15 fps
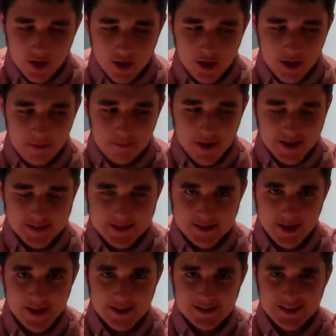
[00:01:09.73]
Um, I'd
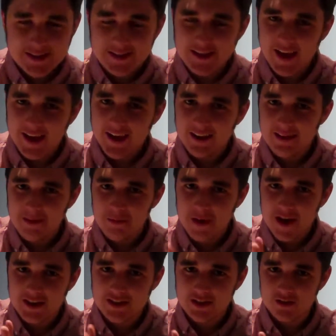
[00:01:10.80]
say it's the second
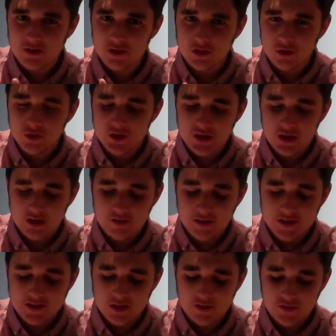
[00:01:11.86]
best of the new
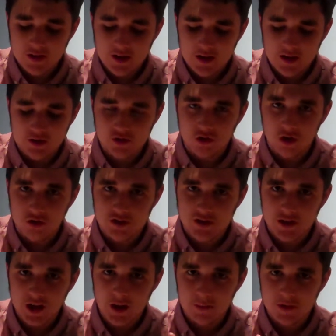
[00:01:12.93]
series of the uh, Doctor
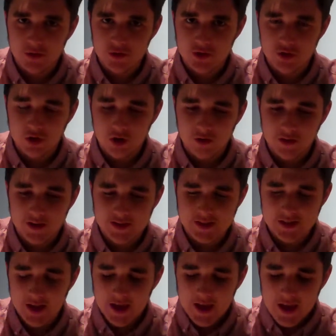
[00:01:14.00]
debut stories.